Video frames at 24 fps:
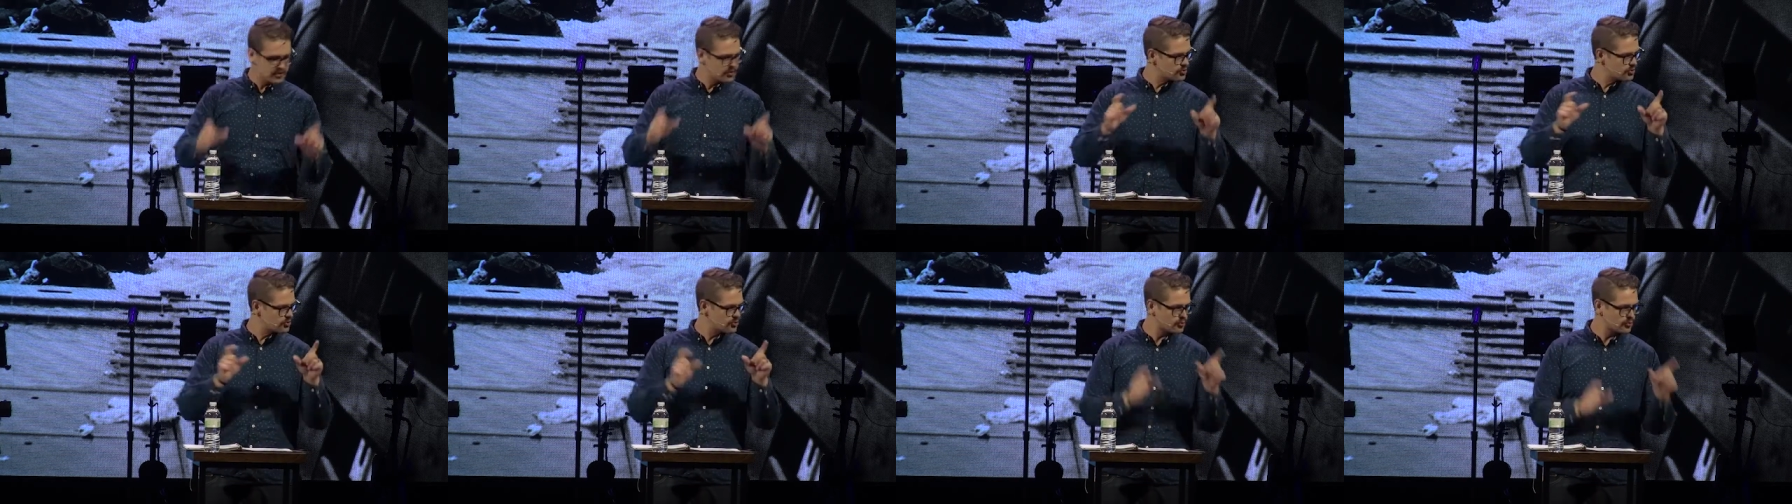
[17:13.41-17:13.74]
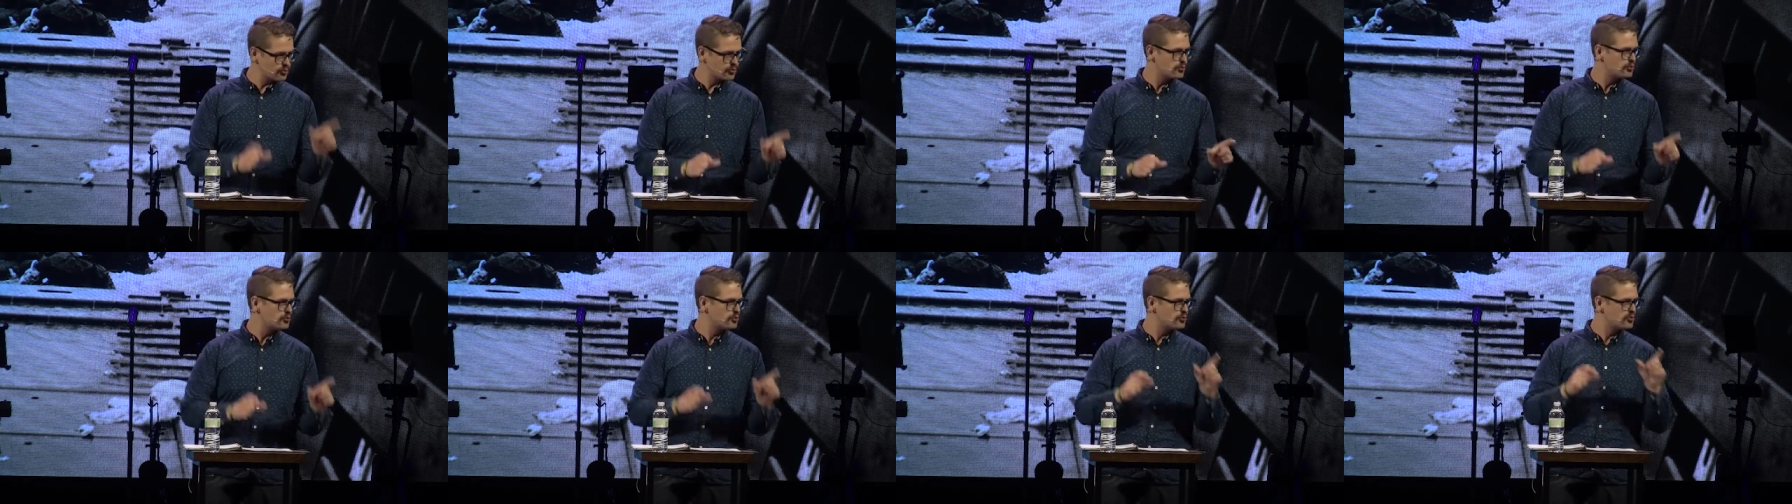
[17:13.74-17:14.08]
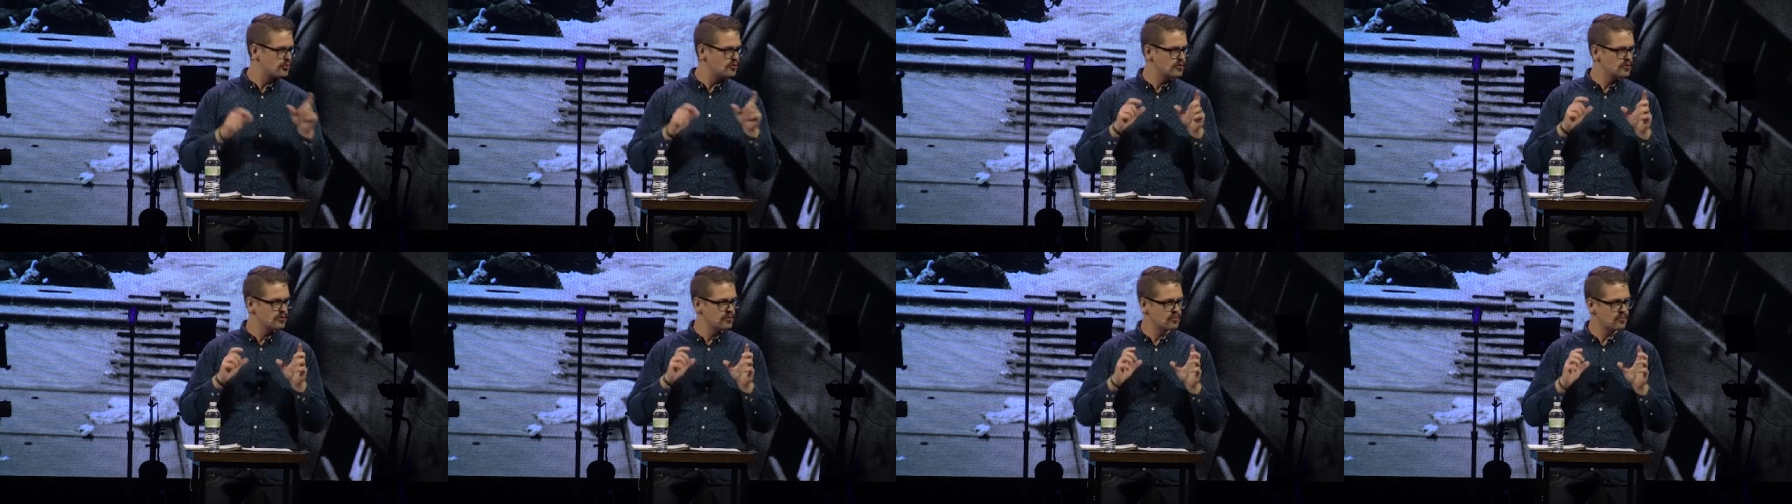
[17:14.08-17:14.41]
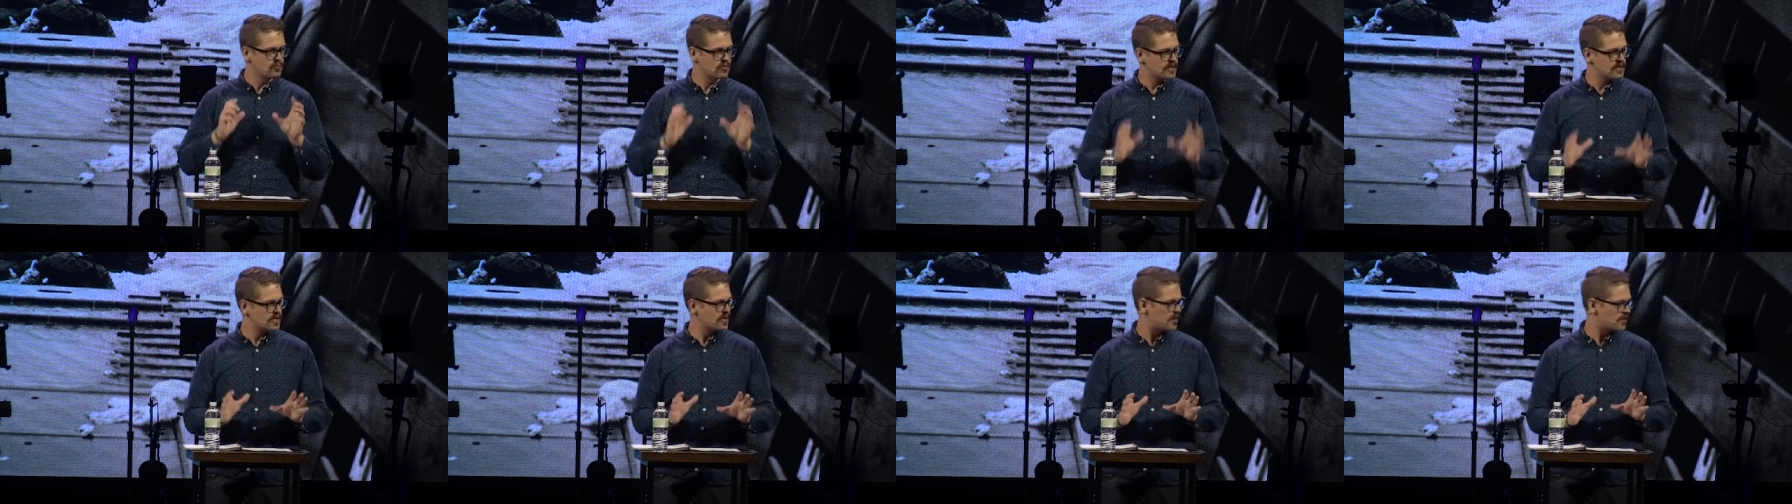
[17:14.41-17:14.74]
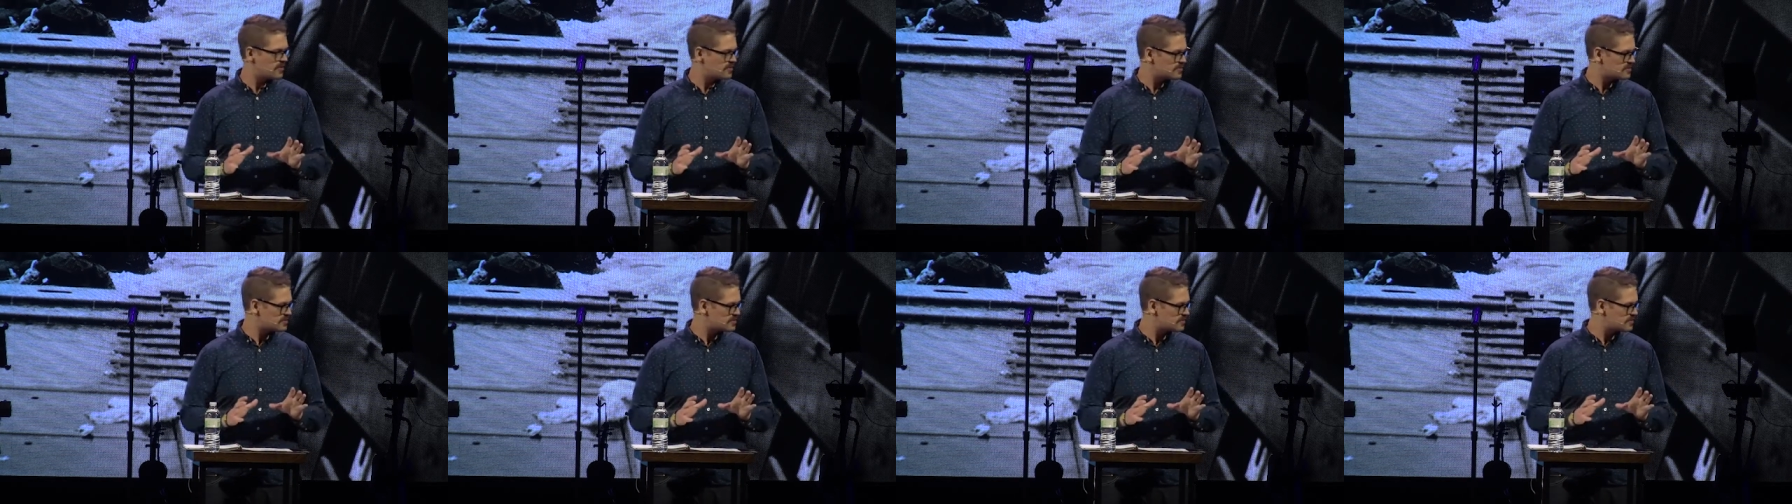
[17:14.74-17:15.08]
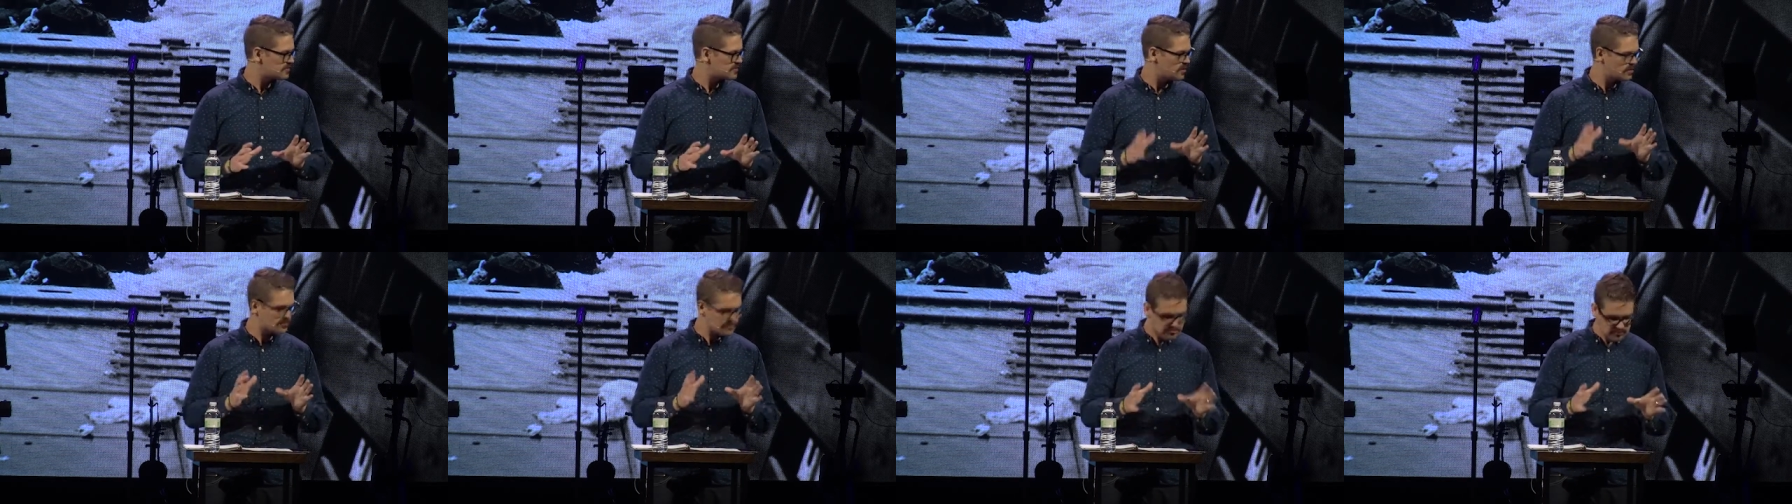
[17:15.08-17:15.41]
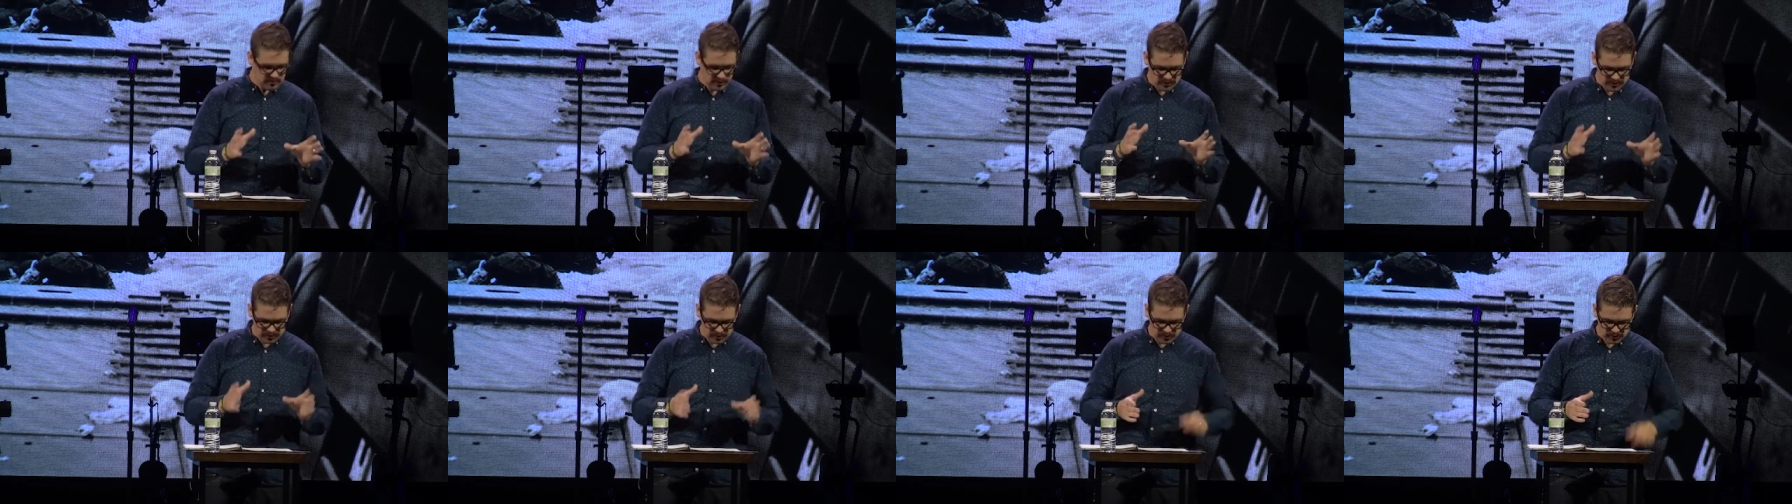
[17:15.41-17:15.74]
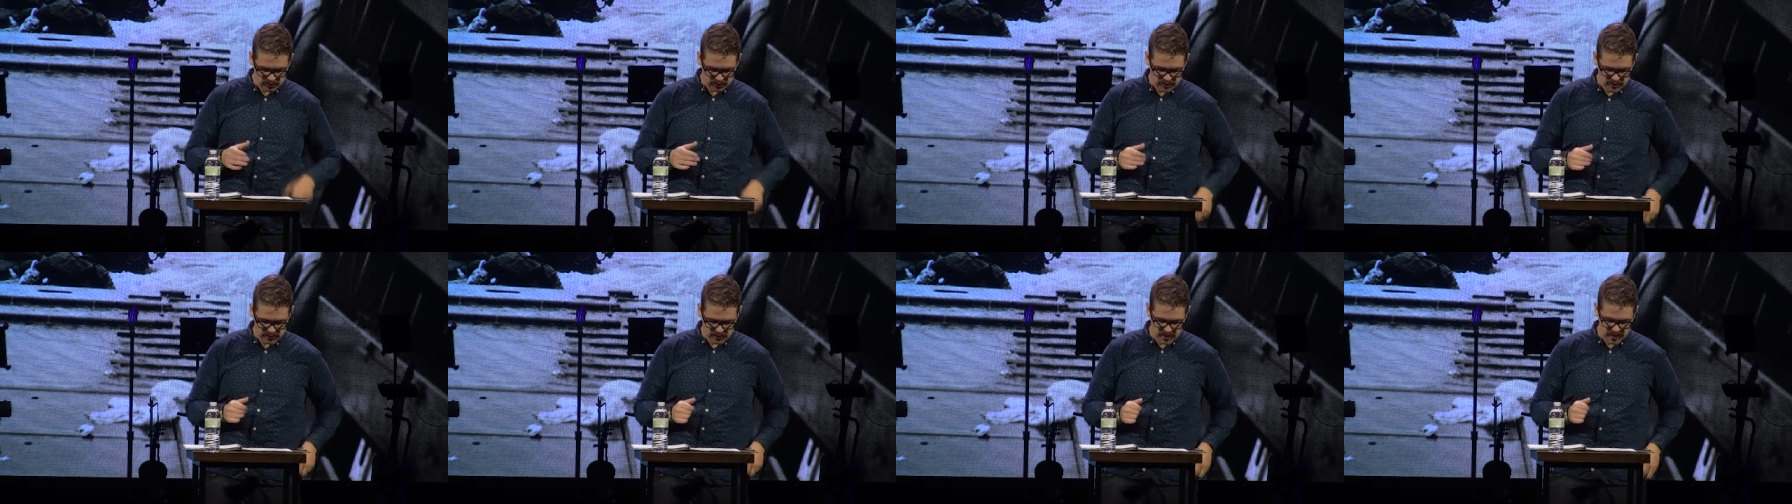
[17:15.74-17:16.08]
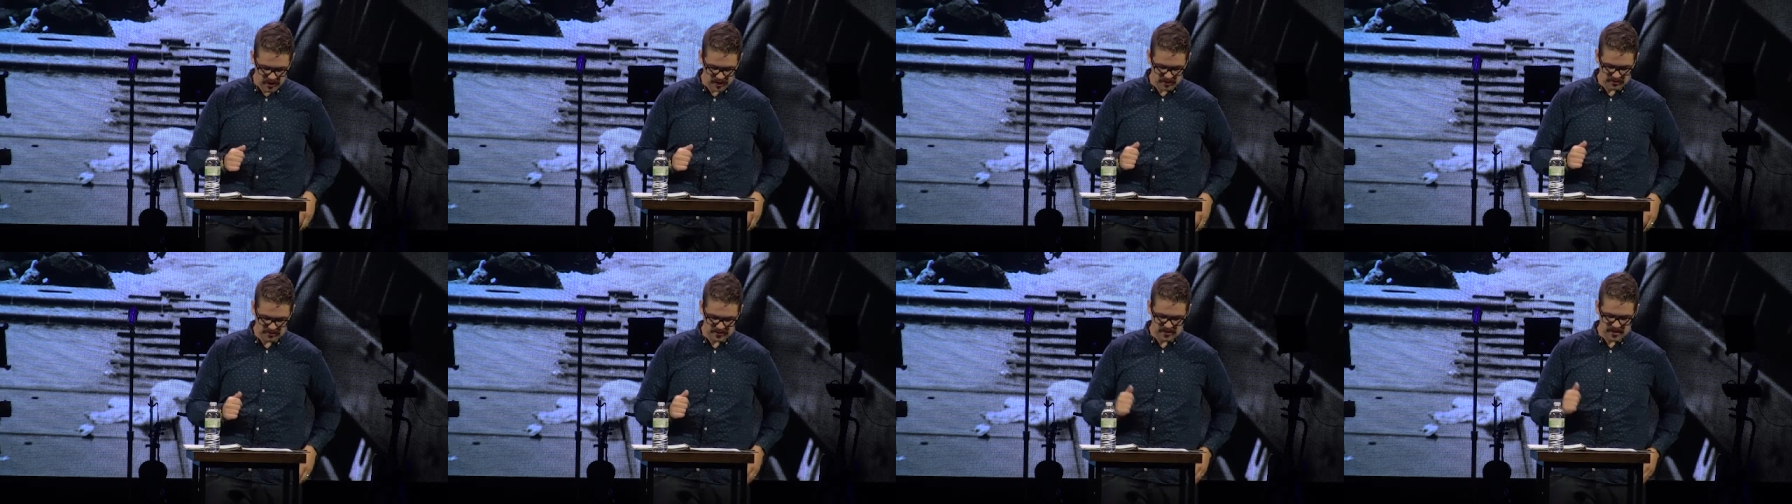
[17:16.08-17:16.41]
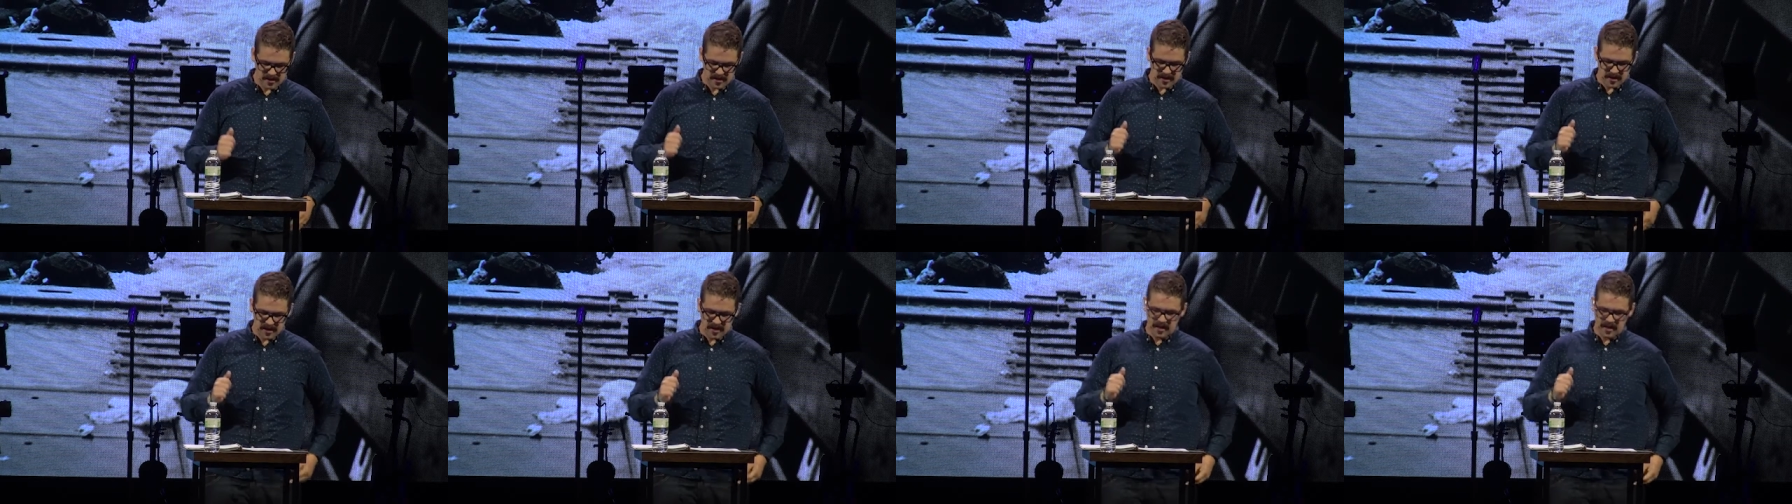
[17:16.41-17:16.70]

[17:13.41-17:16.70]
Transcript: true widows, those who are truly widows.